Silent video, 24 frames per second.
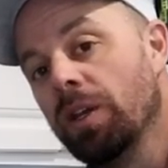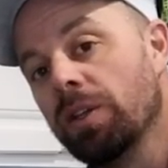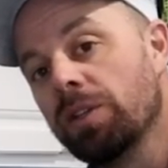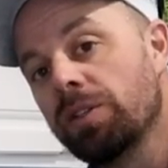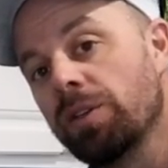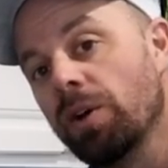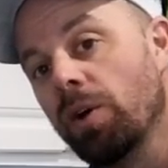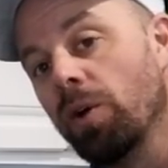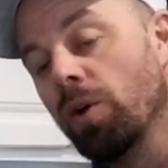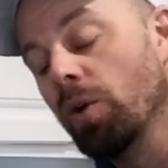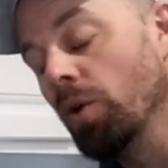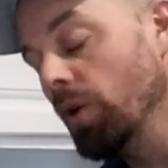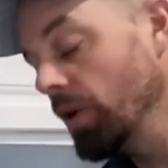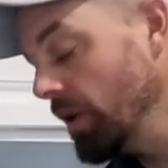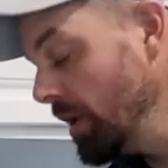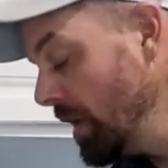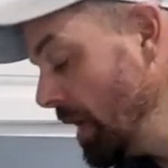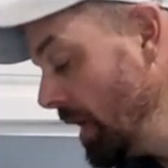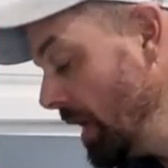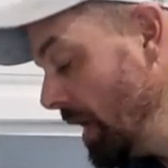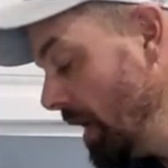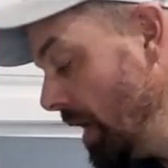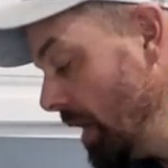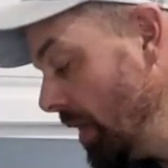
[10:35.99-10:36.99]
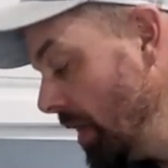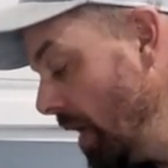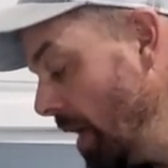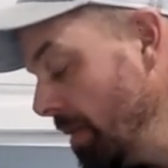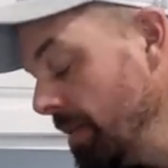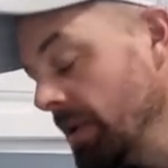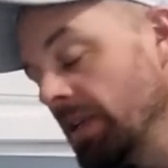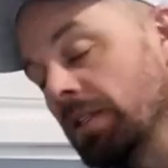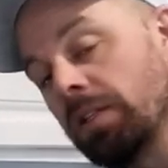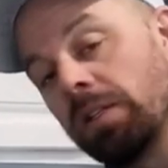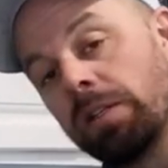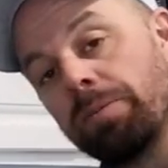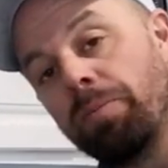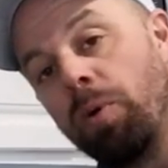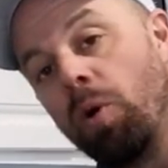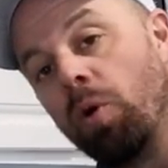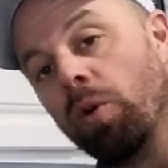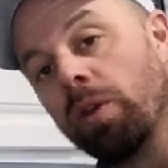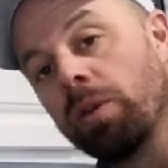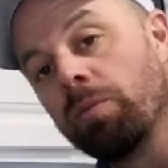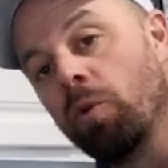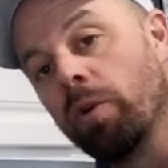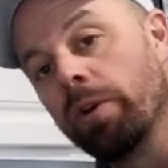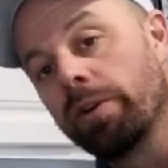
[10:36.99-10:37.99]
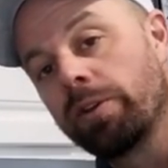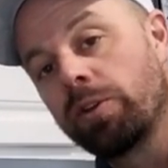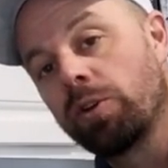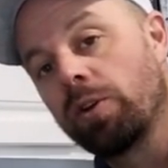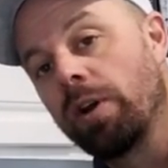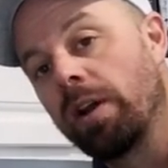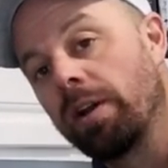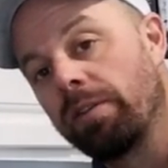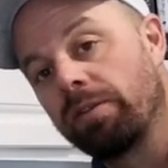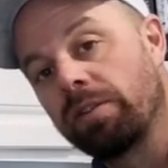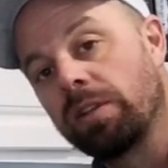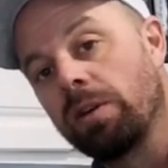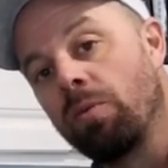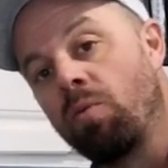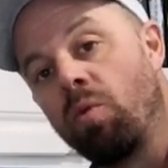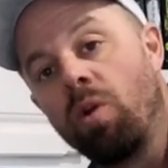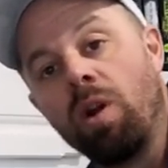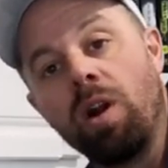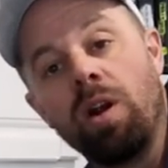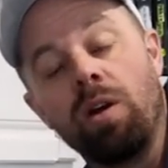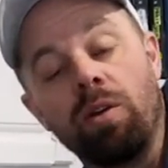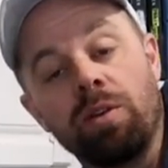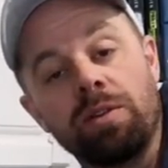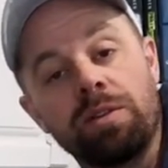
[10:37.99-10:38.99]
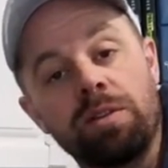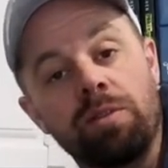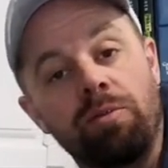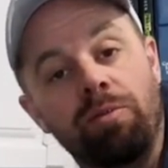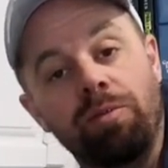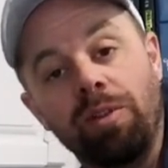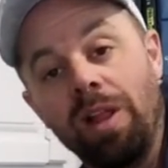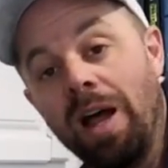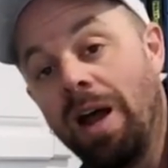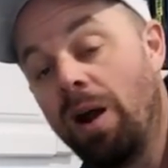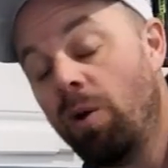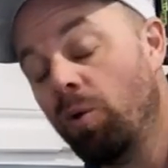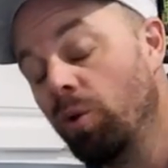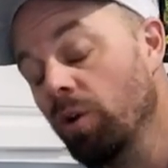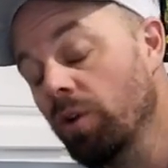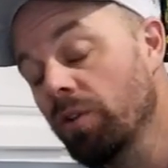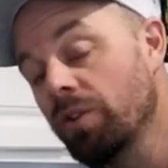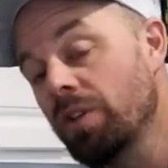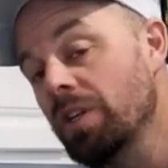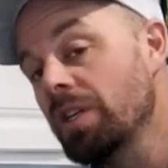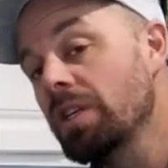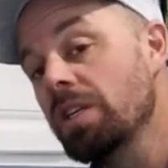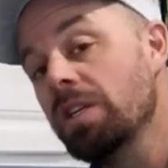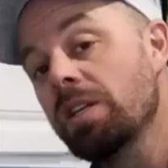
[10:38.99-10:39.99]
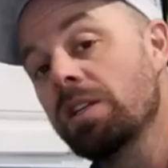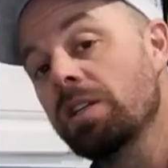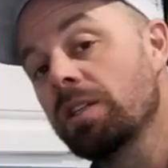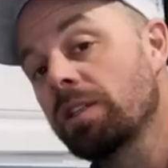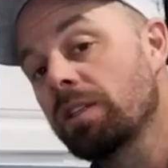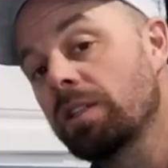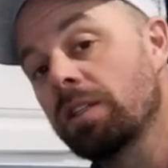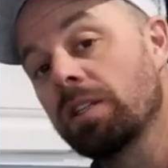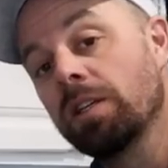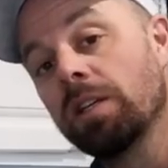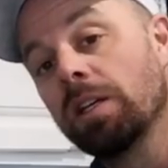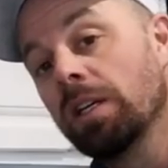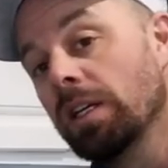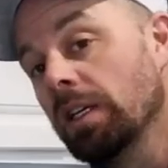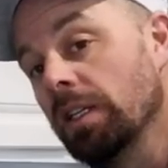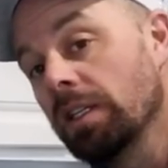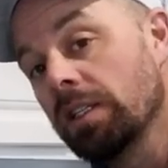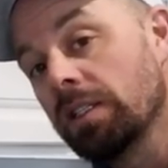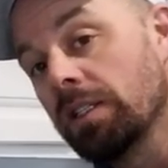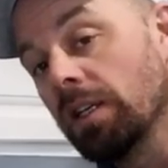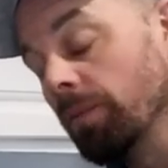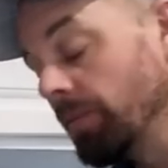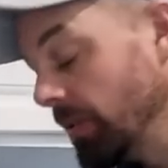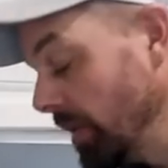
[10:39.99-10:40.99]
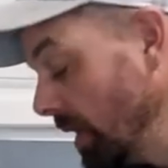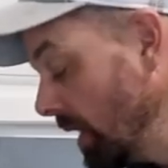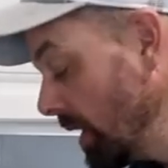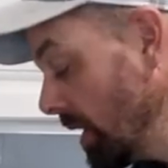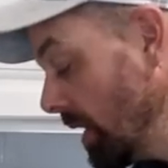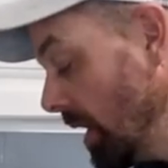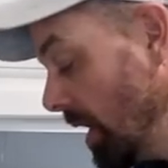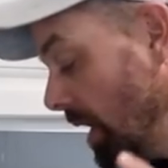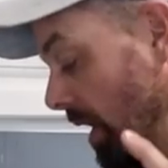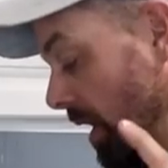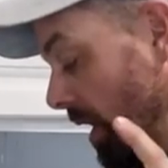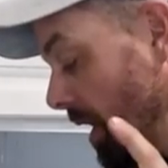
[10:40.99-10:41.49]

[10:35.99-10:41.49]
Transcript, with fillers: So that means it's pulling moisture out of somewhere else, the flour, the yeast, something.